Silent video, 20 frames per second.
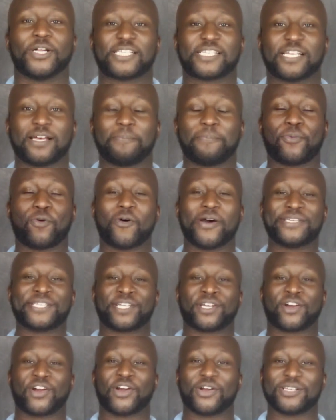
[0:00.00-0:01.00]
What's up,
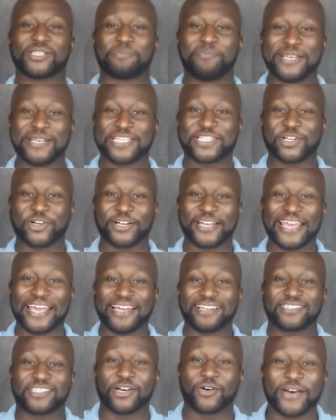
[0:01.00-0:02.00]
boys and girls? Mr.
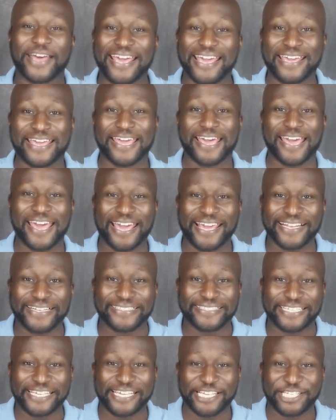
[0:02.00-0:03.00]
Danzo, aka
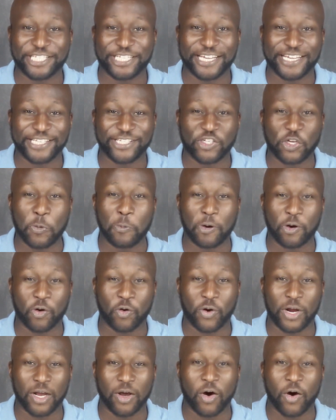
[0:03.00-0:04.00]
DJ Super
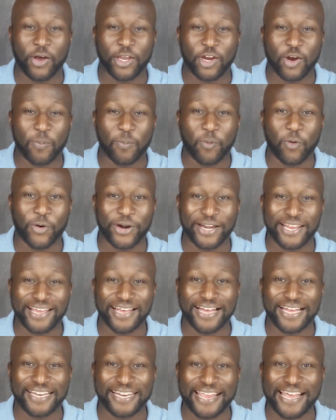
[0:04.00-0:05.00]
on your morning
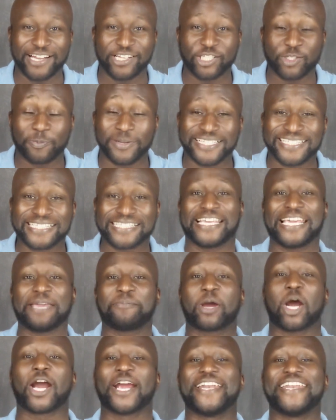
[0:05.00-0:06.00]
announcements
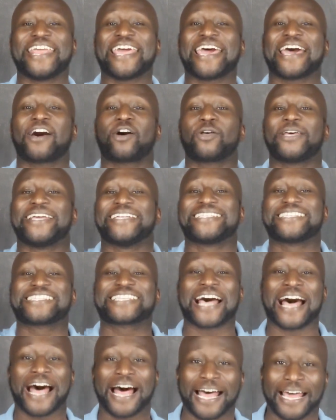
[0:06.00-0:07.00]
team. All right, now it's
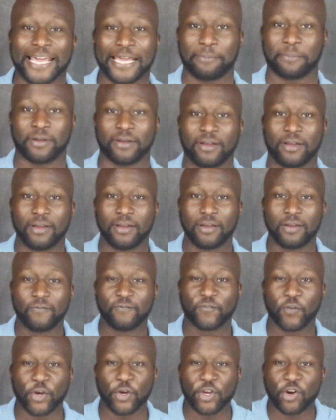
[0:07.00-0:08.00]
time
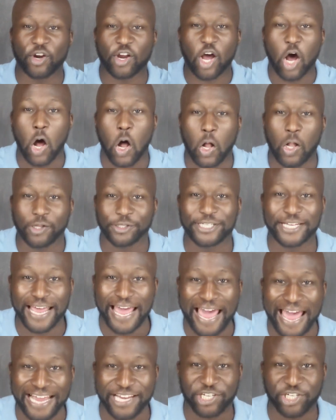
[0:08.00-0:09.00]
for your call
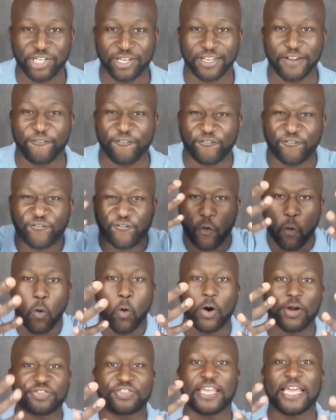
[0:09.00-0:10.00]
to action. The
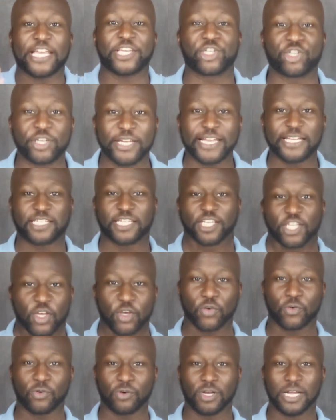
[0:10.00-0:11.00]
four things you need to
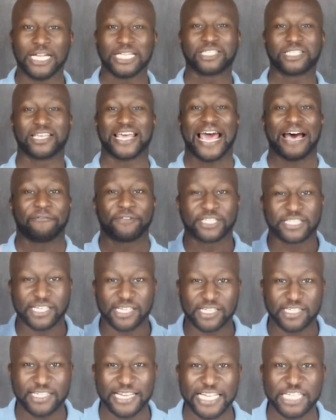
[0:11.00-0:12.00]
do to have a
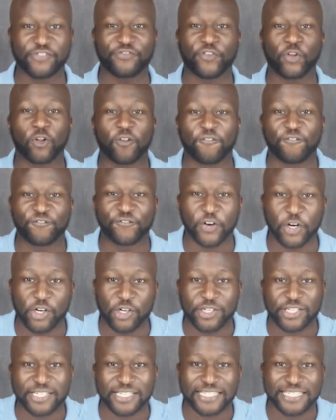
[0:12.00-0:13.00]
successful
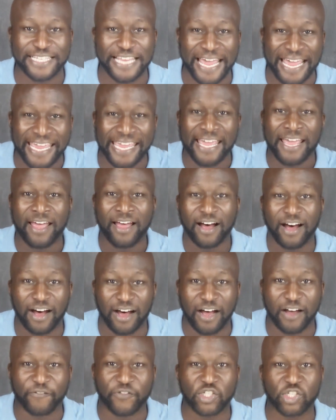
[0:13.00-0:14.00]
first day
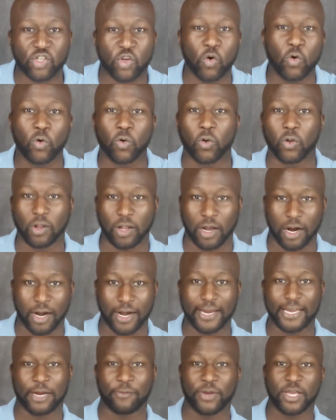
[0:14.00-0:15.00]
of school. All
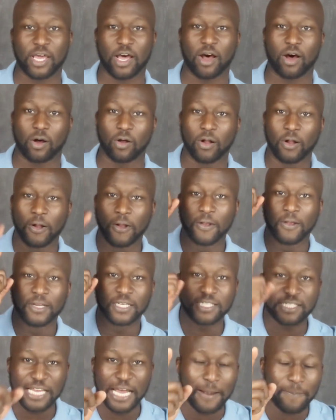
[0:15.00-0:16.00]
right, here we go.
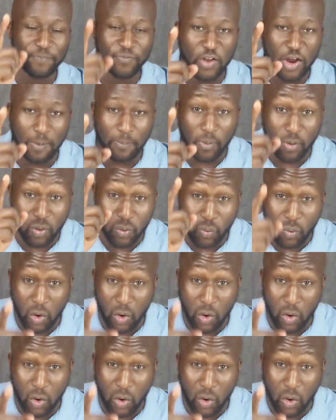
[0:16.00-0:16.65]
Step number